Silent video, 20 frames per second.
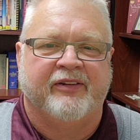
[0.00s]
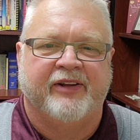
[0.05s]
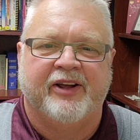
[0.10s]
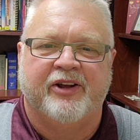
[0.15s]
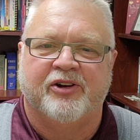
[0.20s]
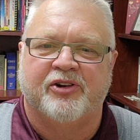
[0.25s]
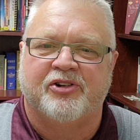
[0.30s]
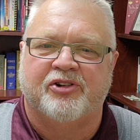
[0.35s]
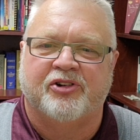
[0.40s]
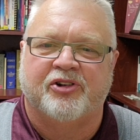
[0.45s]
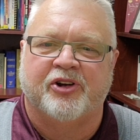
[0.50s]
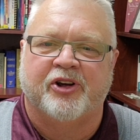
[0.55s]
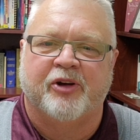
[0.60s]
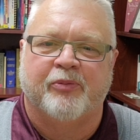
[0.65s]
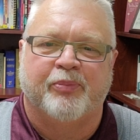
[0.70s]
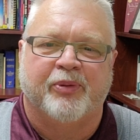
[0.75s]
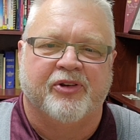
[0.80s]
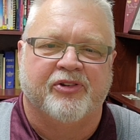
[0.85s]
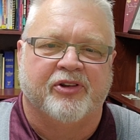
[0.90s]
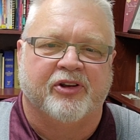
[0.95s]

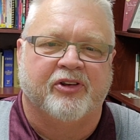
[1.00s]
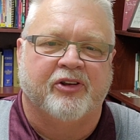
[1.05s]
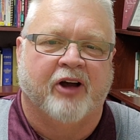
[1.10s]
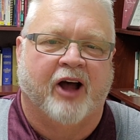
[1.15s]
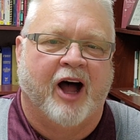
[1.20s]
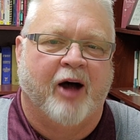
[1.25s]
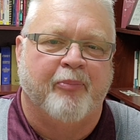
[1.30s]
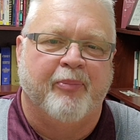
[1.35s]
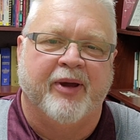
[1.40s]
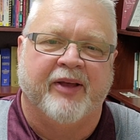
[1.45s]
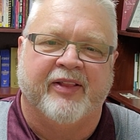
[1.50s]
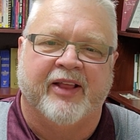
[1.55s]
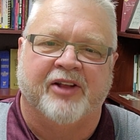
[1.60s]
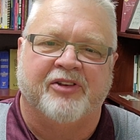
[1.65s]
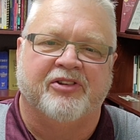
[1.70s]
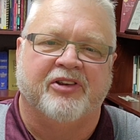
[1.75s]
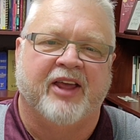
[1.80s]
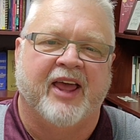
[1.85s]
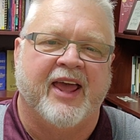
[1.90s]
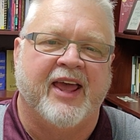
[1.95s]
leadership is a topic
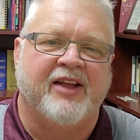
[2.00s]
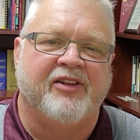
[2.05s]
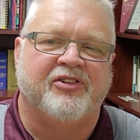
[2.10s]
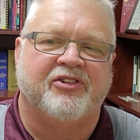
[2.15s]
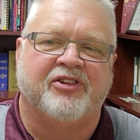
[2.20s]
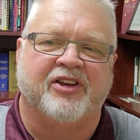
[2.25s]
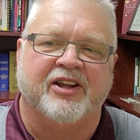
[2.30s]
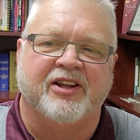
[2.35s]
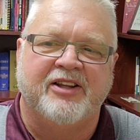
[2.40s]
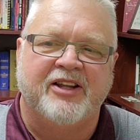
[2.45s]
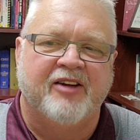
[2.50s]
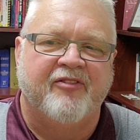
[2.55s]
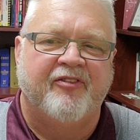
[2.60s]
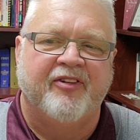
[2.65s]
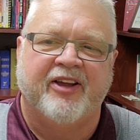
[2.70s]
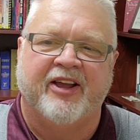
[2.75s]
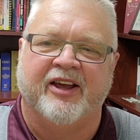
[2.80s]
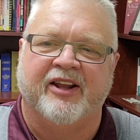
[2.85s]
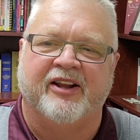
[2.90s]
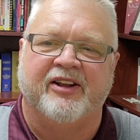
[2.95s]
that's gained
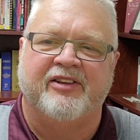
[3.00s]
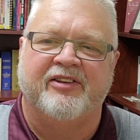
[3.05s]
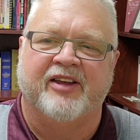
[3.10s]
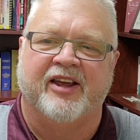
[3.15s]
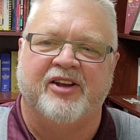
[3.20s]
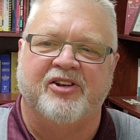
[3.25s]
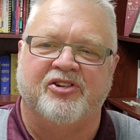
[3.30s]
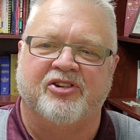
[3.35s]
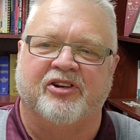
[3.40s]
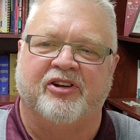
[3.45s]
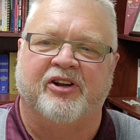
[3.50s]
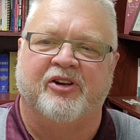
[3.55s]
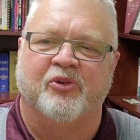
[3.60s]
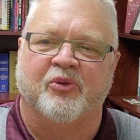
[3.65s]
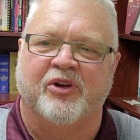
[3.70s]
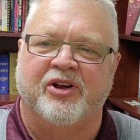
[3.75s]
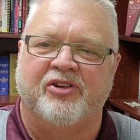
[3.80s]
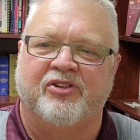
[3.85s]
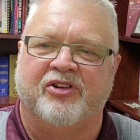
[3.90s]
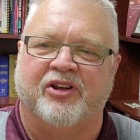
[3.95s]
significant attention in
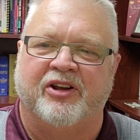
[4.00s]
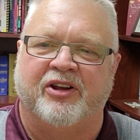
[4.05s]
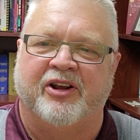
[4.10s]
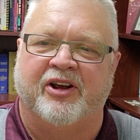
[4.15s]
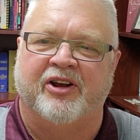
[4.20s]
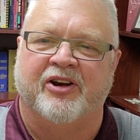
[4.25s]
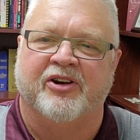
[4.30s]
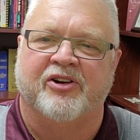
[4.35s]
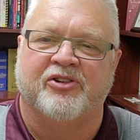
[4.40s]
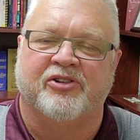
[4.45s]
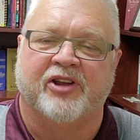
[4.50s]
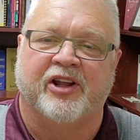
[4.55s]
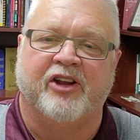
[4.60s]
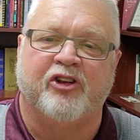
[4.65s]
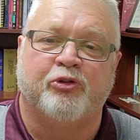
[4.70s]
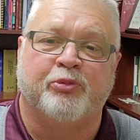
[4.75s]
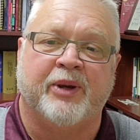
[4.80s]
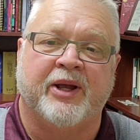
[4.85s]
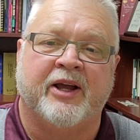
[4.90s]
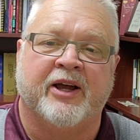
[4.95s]
recent years and
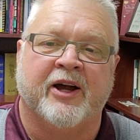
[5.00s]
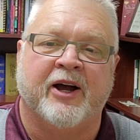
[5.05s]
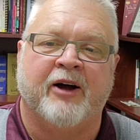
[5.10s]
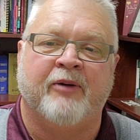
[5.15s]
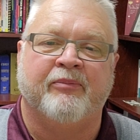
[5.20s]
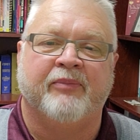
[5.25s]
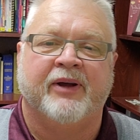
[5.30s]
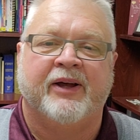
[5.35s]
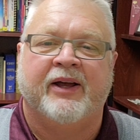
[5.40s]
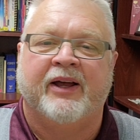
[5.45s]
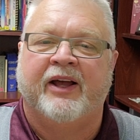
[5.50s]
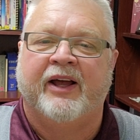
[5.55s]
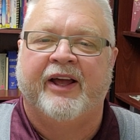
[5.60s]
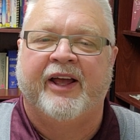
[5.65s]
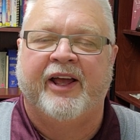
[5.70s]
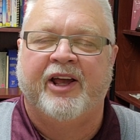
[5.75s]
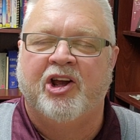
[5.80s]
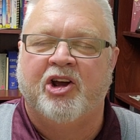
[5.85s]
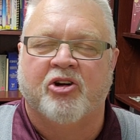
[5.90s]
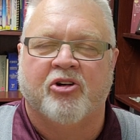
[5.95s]
has become
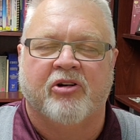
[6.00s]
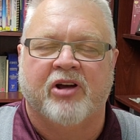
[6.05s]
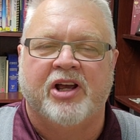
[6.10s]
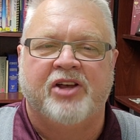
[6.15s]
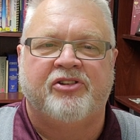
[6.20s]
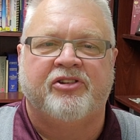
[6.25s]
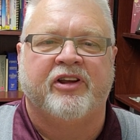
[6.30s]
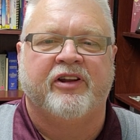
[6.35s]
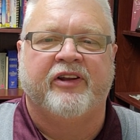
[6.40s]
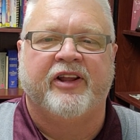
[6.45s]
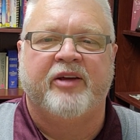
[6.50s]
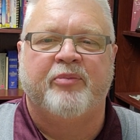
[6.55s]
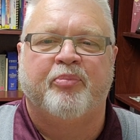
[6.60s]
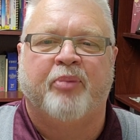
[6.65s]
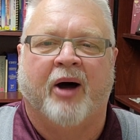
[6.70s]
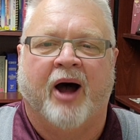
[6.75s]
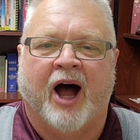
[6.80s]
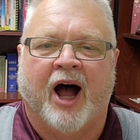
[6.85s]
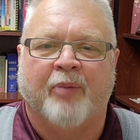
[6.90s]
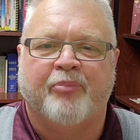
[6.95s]
increasingly
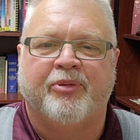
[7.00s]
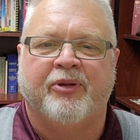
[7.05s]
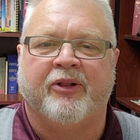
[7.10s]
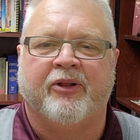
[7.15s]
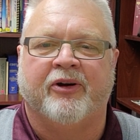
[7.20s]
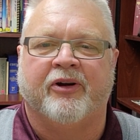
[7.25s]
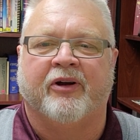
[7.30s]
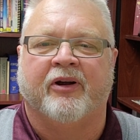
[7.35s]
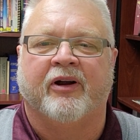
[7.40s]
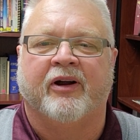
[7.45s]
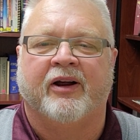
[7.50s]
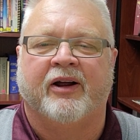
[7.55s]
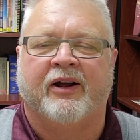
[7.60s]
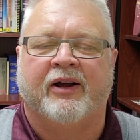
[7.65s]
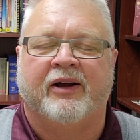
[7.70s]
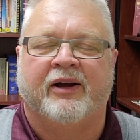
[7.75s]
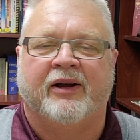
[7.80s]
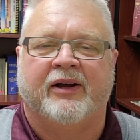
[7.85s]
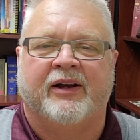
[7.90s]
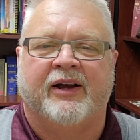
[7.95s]
popular
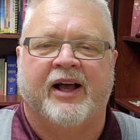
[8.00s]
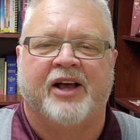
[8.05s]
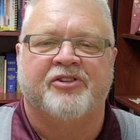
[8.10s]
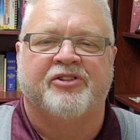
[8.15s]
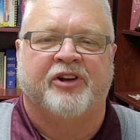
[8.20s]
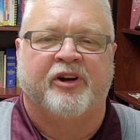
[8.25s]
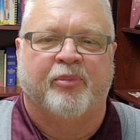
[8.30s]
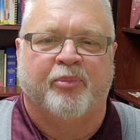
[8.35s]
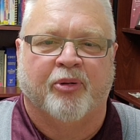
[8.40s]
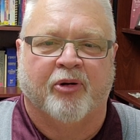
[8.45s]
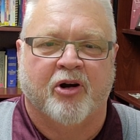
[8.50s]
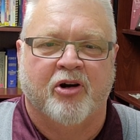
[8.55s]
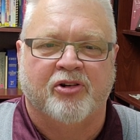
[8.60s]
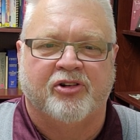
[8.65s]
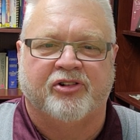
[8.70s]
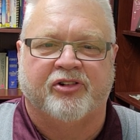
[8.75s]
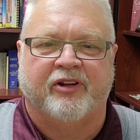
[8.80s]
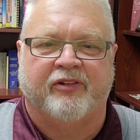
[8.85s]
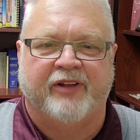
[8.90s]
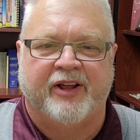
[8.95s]
as an
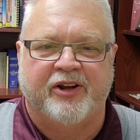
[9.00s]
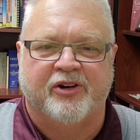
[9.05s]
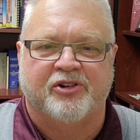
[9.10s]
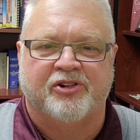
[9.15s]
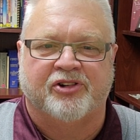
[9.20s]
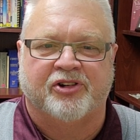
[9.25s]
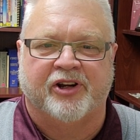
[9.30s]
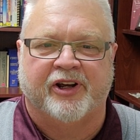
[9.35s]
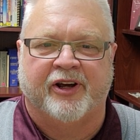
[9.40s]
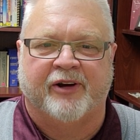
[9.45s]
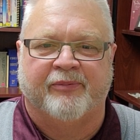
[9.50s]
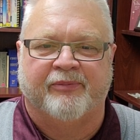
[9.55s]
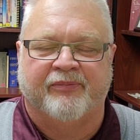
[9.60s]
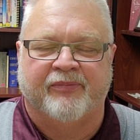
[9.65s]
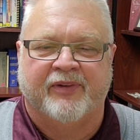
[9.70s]
approach to leadership.